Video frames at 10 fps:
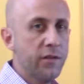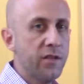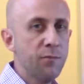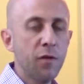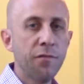
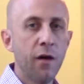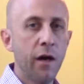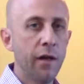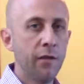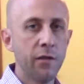
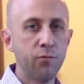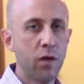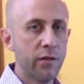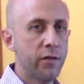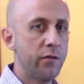simplify this
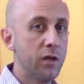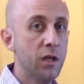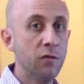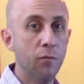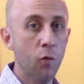process
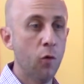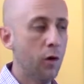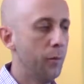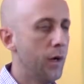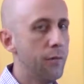even
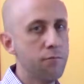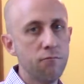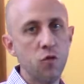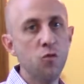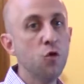more by
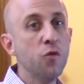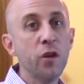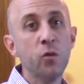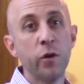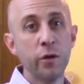
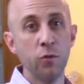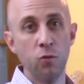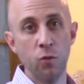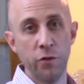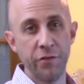removing one of the
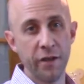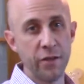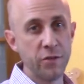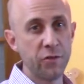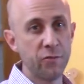rules that I
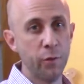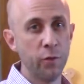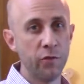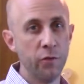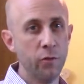just
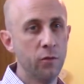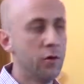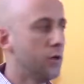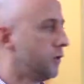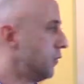spoke to.
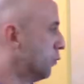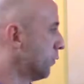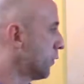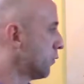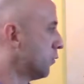
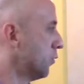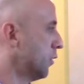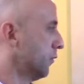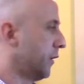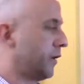Removing the rule
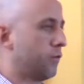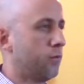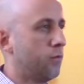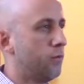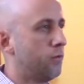of like,
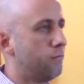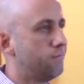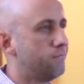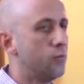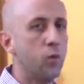
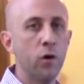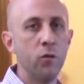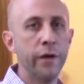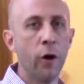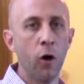we're
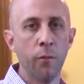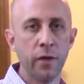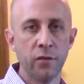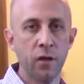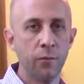
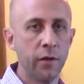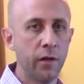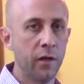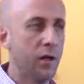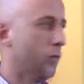reharming
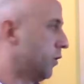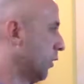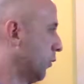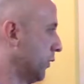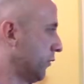something and we're
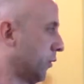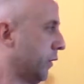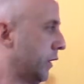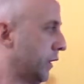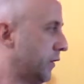always
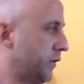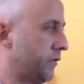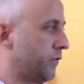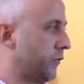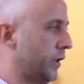going in
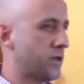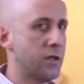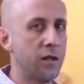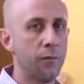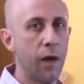this
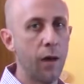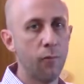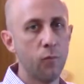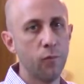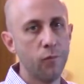direction of the
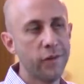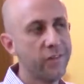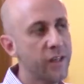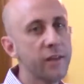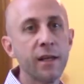map. Let's
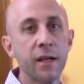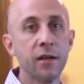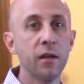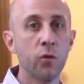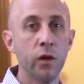take that out of
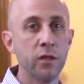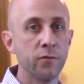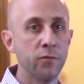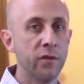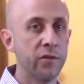the
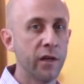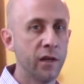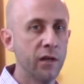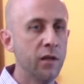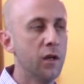equation for a second,